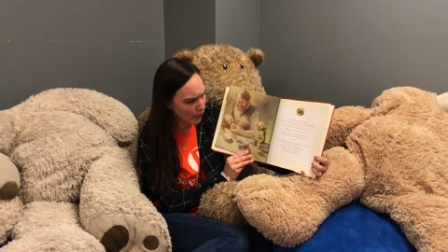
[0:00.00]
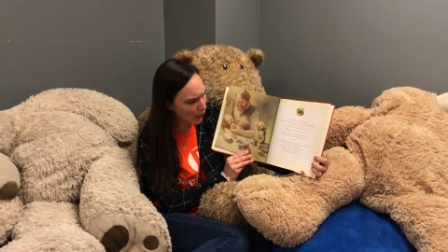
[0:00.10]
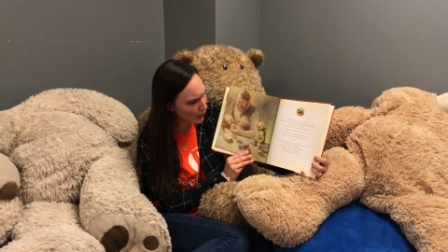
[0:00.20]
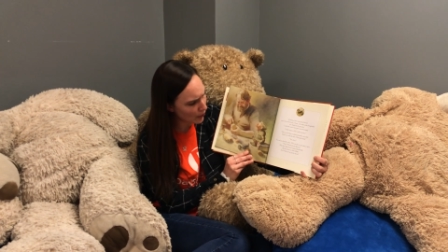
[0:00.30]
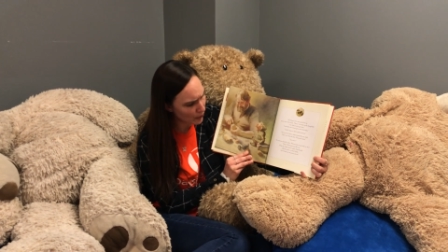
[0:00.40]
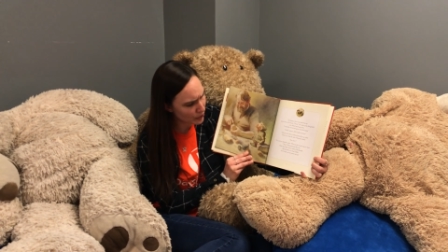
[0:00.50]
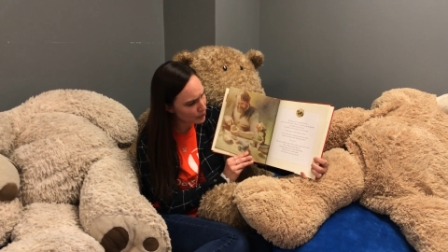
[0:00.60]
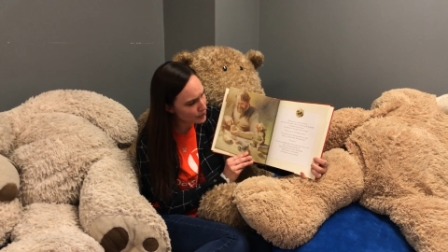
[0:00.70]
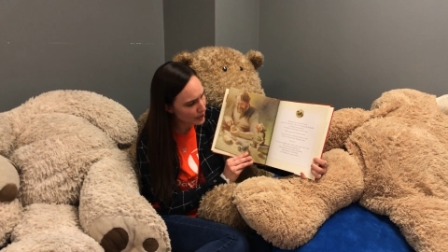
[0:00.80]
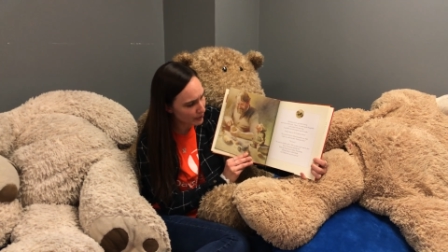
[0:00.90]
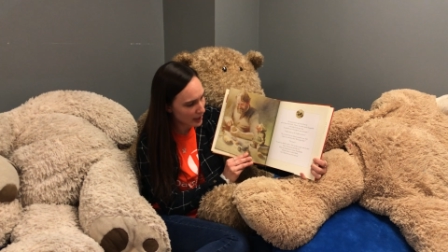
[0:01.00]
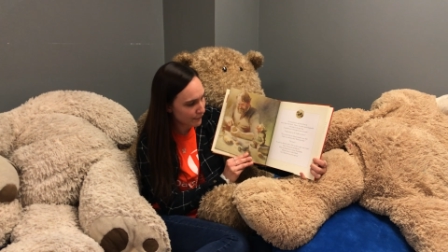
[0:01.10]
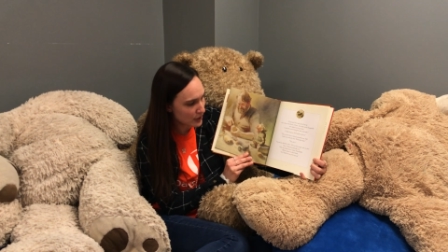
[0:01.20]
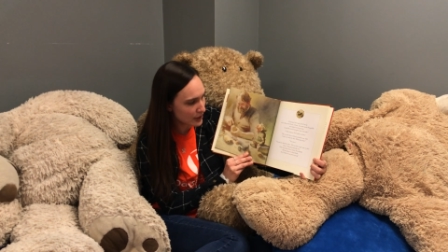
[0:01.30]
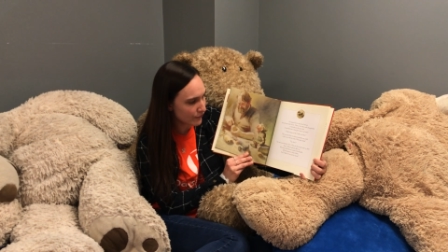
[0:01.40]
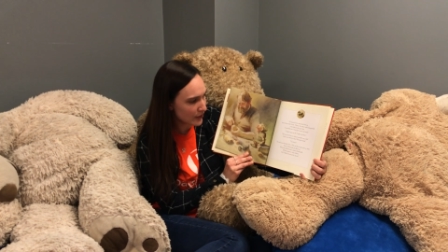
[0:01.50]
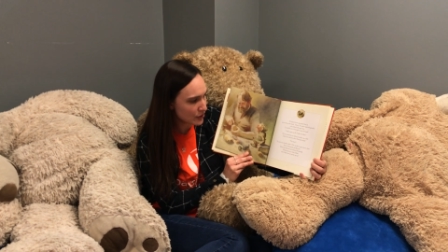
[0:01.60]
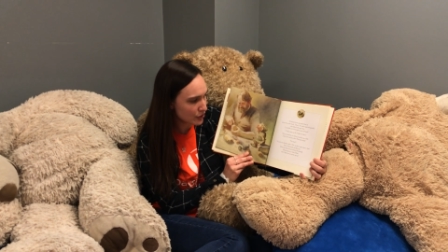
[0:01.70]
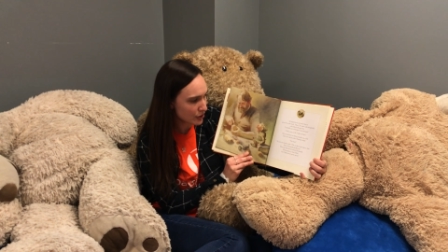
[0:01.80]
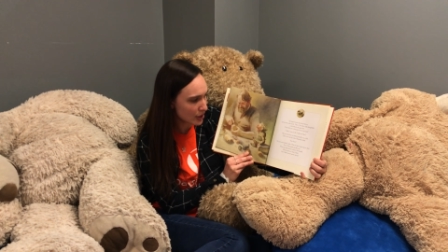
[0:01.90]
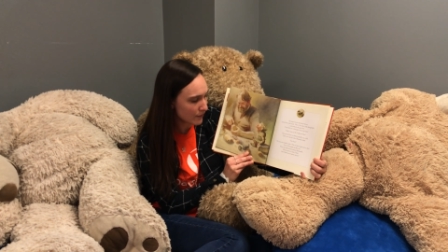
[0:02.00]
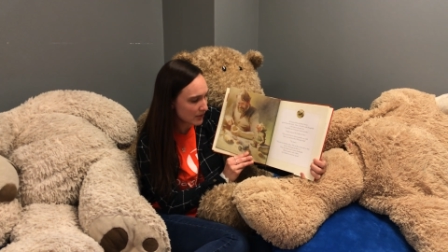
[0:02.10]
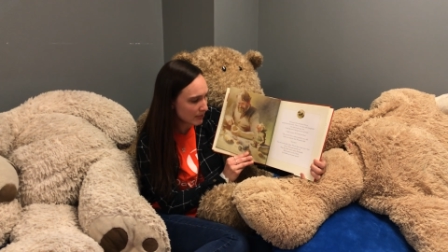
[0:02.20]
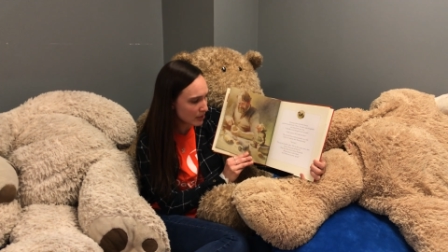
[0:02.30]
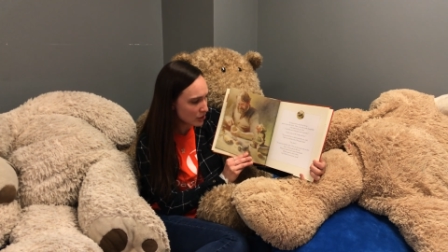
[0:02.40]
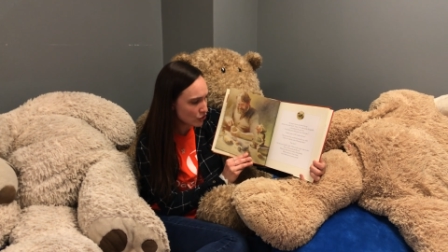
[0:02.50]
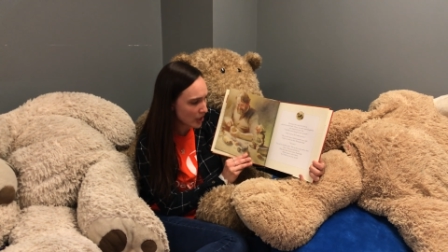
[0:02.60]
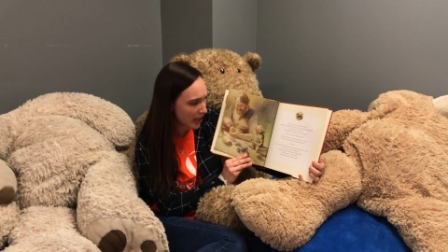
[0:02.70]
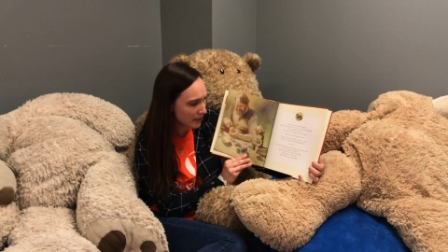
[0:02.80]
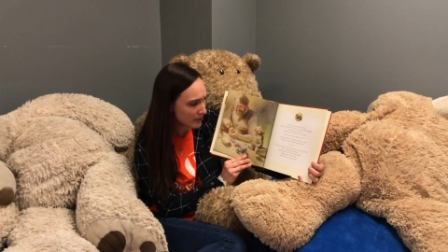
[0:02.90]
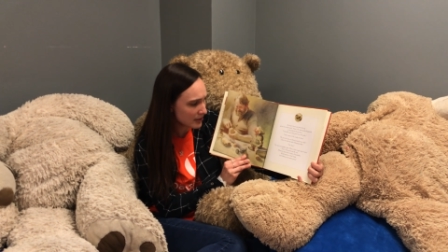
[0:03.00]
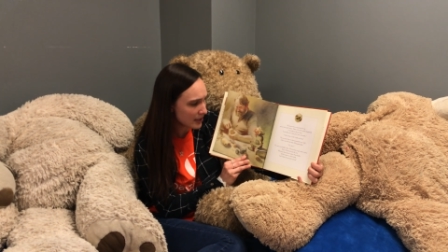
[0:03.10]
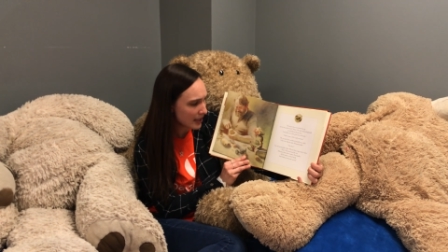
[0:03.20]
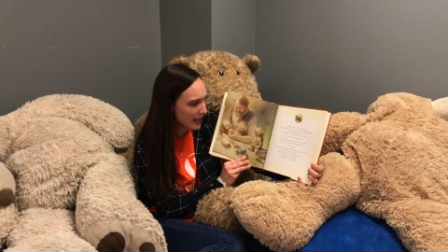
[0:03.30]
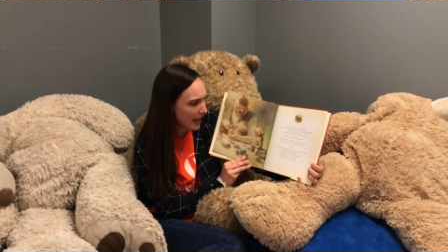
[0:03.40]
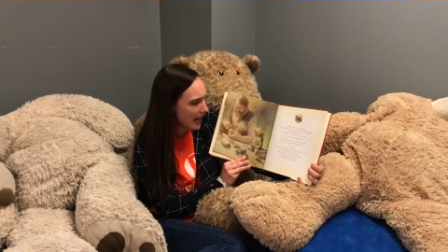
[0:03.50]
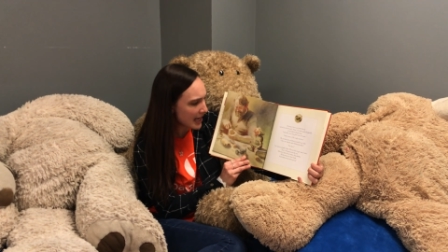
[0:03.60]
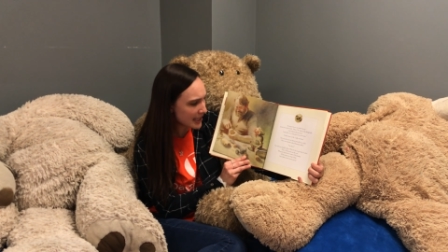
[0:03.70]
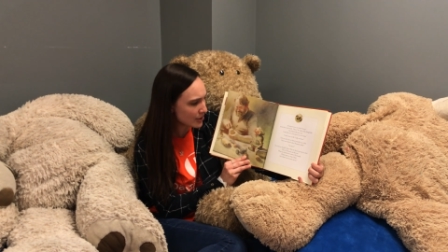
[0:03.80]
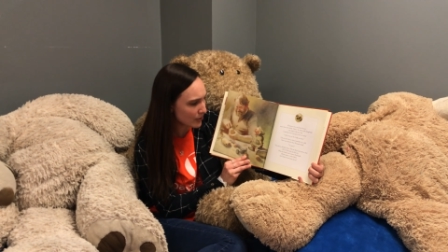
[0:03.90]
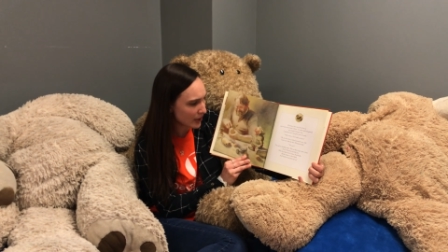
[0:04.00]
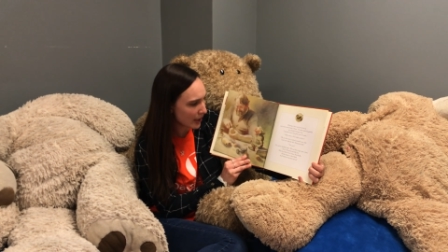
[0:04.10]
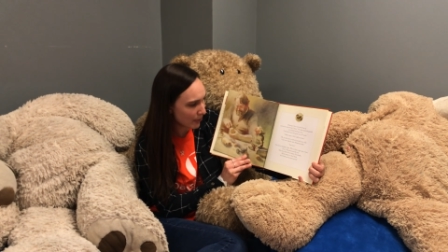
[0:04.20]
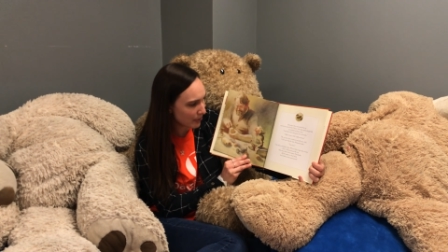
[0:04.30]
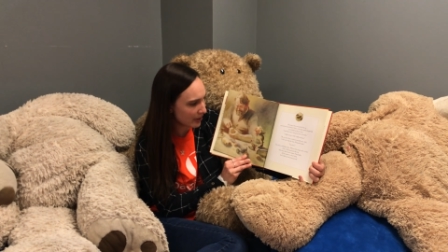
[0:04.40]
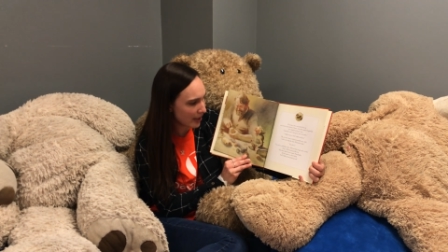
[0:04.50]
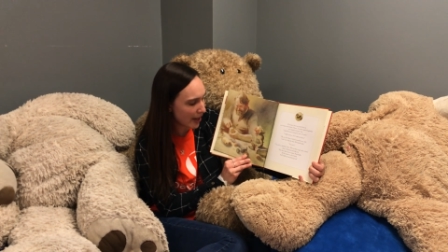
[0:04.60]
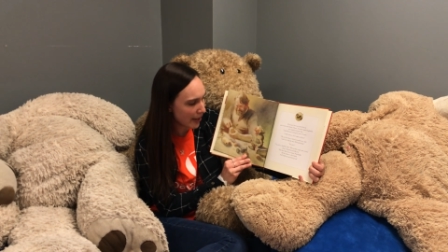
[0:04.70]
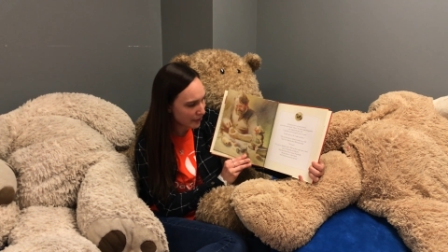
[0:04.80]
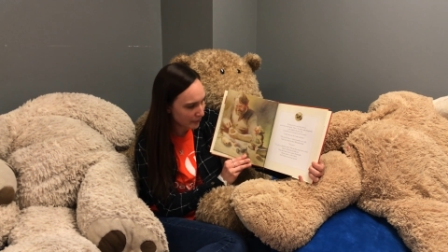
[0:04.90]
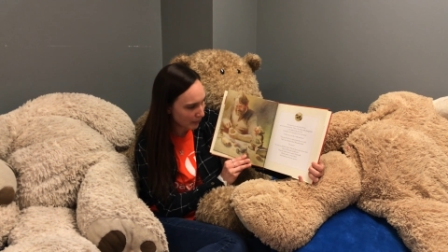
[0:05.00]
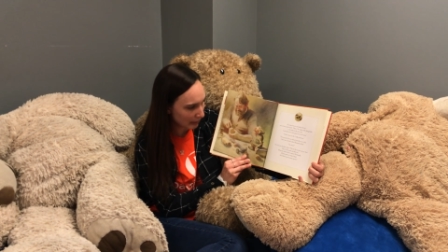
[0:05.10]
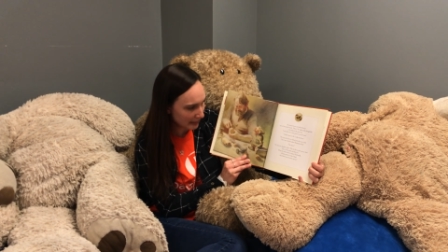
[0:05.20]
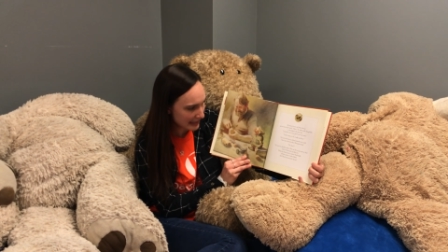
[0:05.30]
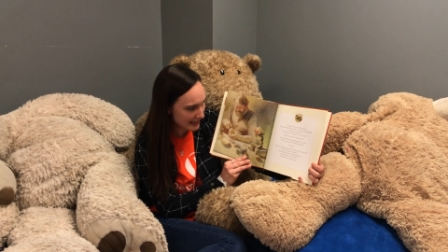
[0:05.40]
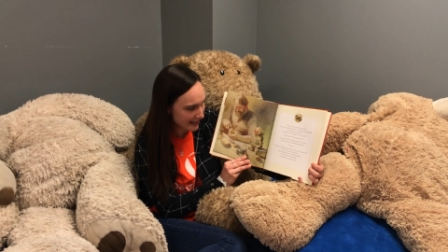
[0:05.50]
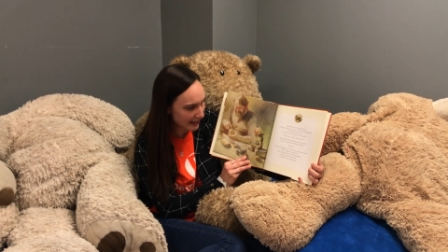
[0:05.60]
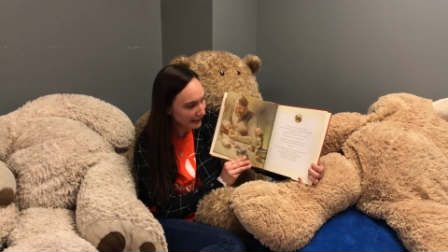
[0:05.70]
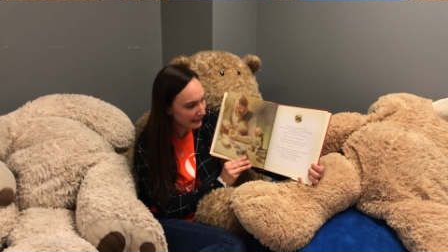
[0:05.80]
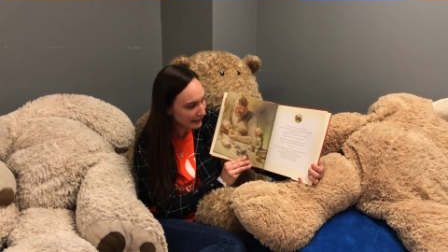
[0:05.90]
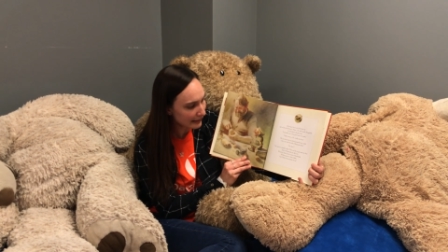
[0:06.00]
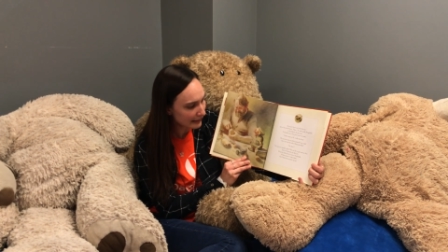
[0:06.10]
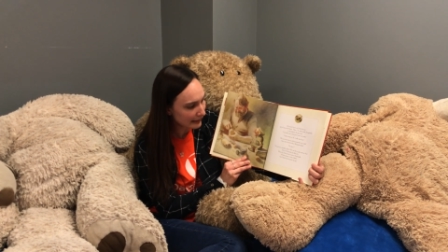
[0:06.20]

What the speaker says: "Oh, you don't have to defend yourself to me, child. I don't care what the other Wemmicks think."